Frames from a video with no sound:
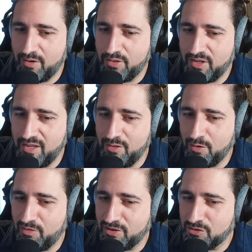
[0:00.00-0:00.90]
don't think
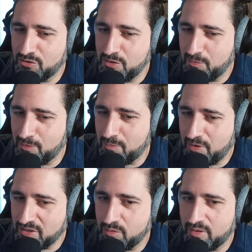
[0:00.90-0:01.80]
either of us are super
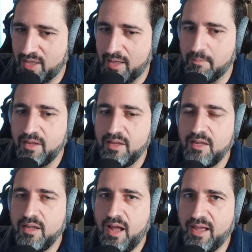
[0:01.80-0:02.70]
impressed with them.
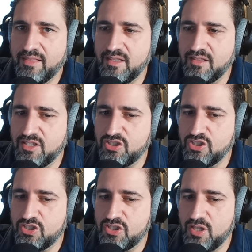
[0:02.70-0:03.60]
I think this
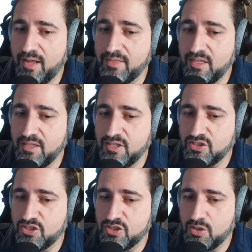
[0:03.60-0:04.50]
is
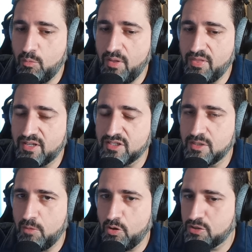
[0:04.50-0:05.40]
the one that is
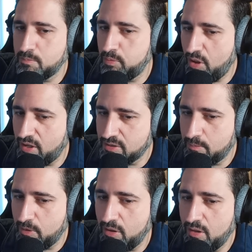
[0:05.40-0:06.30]
the most
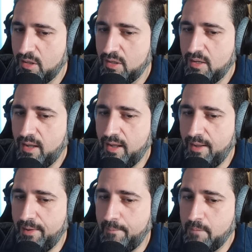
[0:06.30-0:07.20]
plausible.
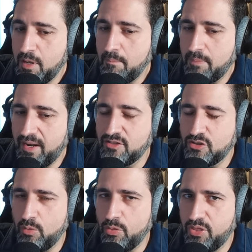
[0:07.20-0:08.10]
But I
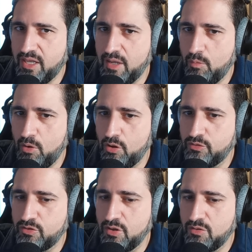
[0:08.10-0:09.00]
don't think it
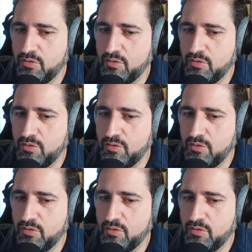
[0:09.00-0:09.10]
will